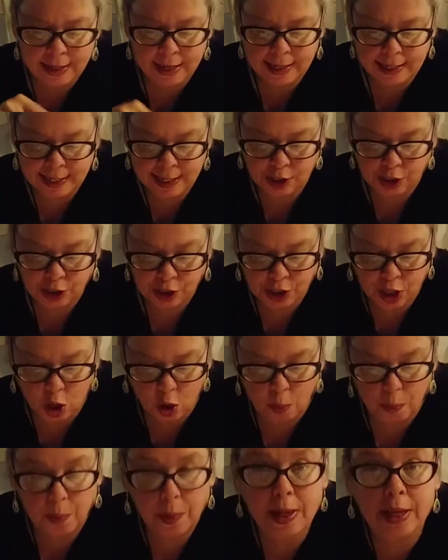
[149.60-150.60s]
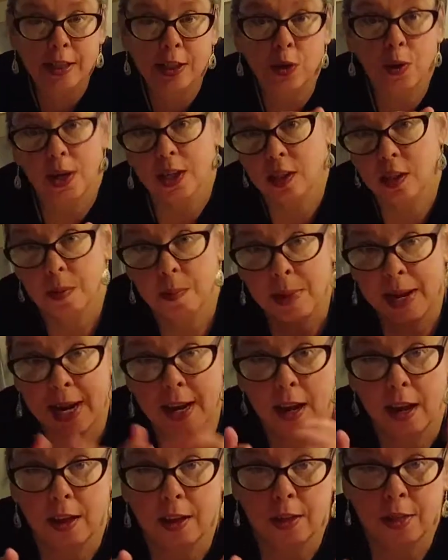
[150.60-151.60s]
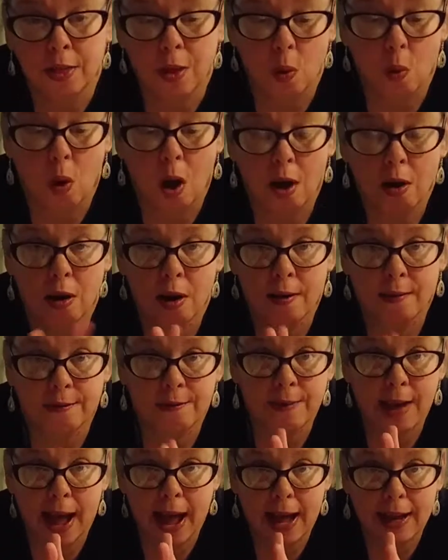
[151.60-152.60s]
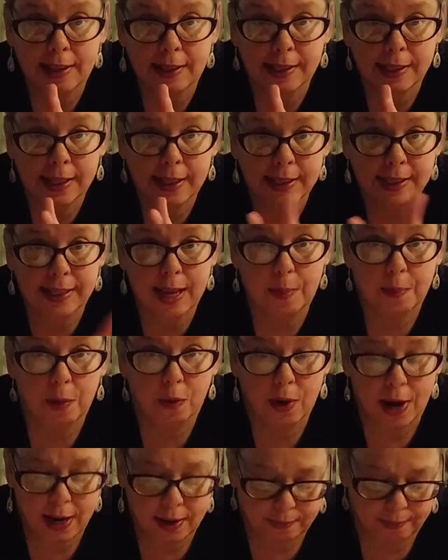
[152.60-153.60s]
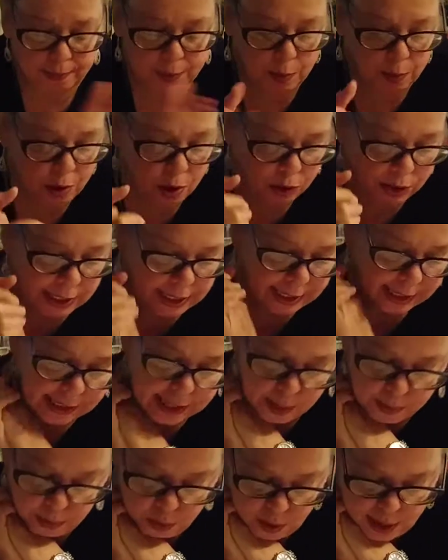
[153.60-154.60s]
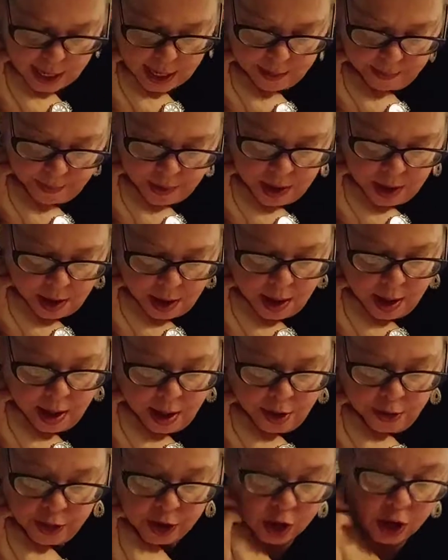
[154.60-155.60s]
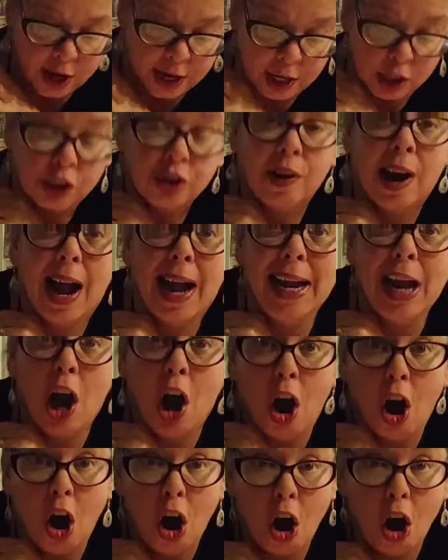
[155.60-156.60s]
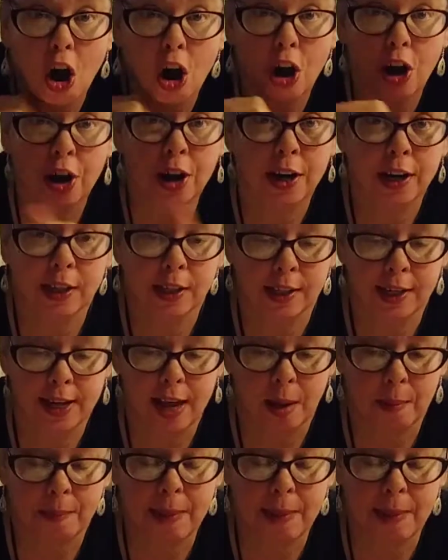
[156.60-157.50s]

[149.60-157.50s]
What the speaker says: the dish soap is going to make the water and fats separate, and the protein separate. They're going to try hard to get